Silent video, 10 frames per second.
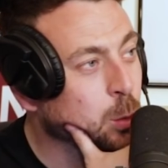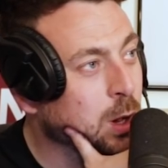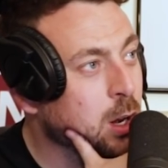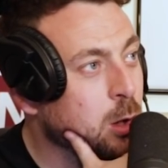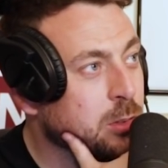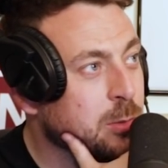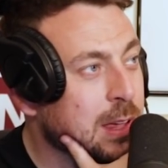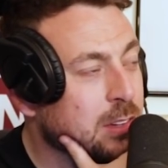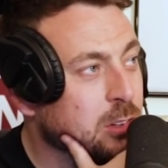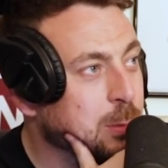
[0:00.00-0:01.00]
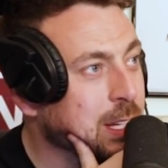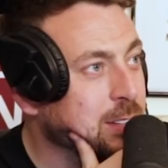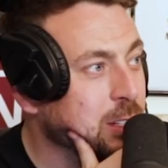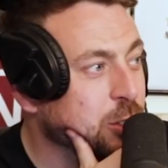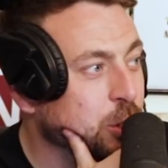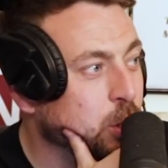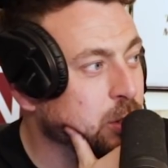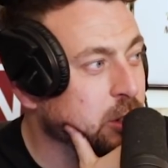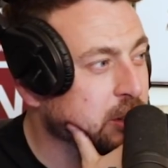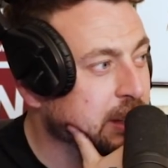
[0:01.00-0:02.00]
What always amazes me at these
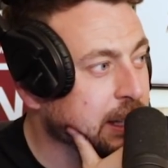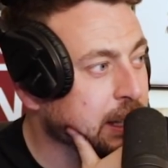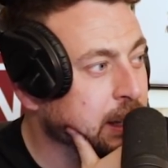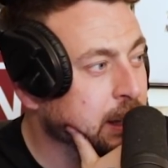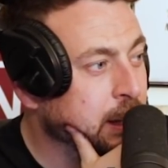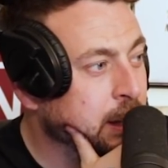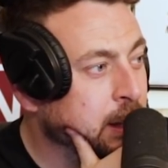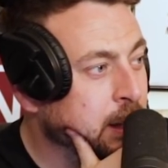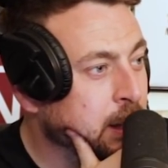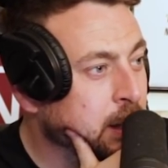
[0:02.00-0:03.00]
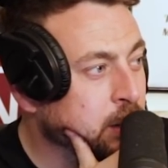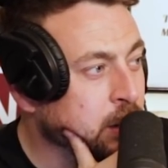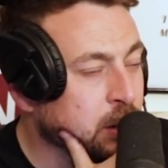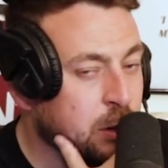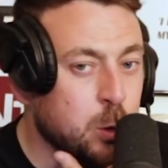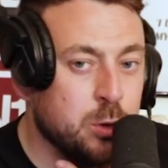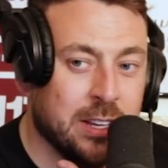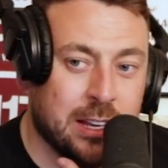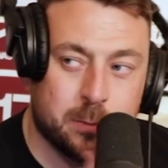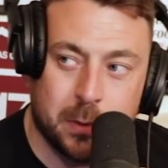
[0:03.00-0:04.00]
shows is like the
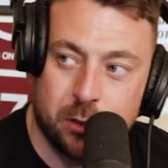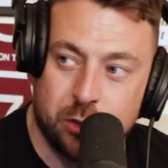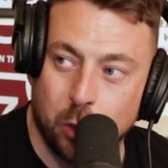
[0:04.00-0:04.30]
enthusiasm of the